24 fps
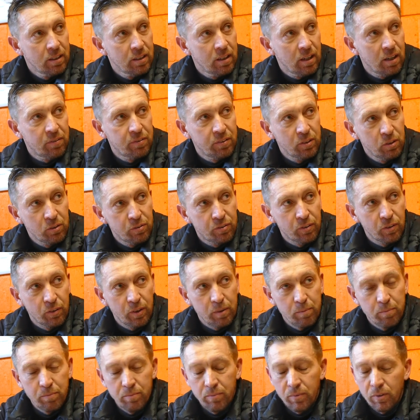I feel for
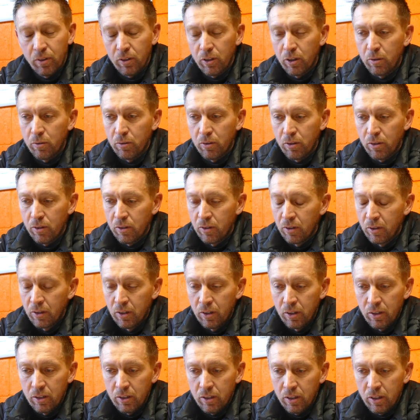him on the,
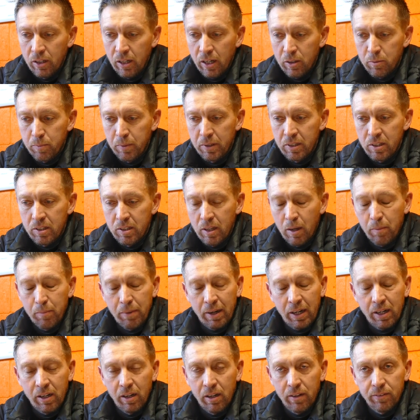you know, it's been
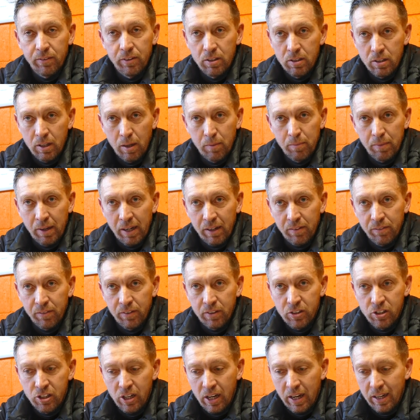setback after setback
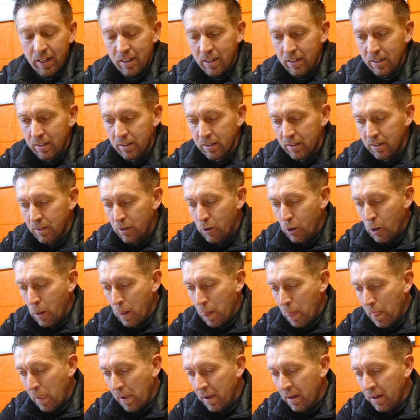for Shaq,
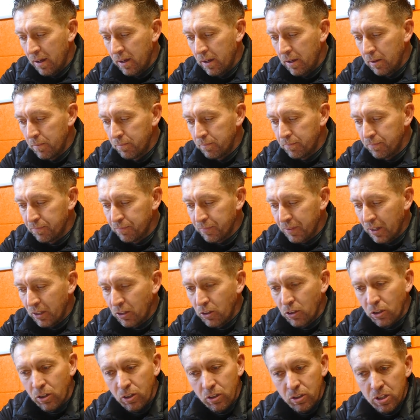um,
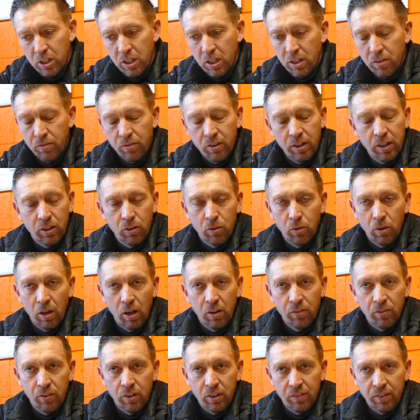and you can see it written all
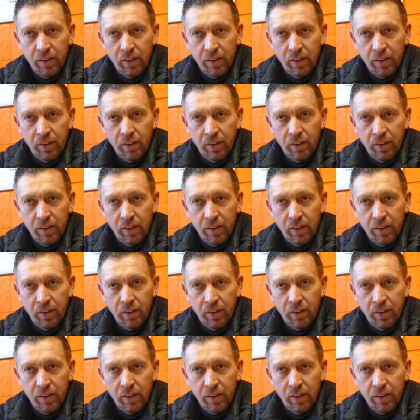over his